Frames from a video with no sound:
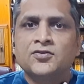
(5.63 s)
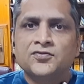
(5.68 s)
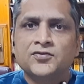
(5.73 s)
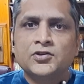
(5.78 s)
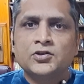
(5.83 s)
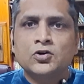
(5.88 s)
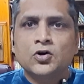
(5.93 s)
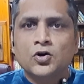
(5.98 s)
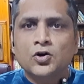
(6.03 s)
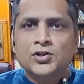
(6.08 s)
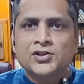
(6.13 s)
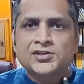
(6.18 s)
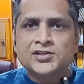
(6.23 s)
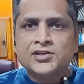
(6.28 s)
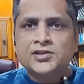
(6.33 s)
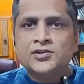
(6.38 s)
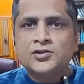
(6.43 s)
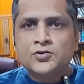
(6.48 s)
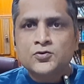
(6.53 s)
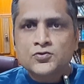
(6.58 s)
with all
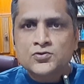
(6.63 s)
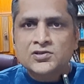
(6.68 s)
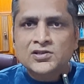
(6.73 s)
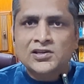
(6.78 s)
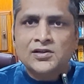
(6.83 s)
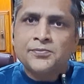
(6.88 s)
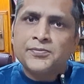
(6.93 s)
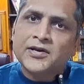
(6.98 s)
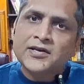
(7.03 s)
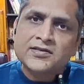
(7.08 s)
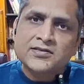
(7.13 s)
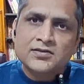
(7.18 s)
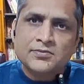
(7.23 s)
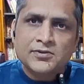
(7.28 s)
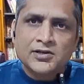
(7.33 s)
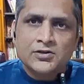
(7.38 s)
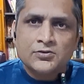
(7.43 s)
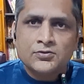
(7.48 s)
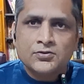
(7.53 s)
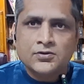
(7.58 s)
the news clippings
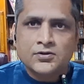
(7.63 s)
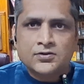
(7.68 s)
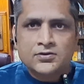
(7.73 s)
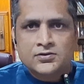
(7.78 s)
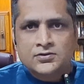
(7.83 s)
about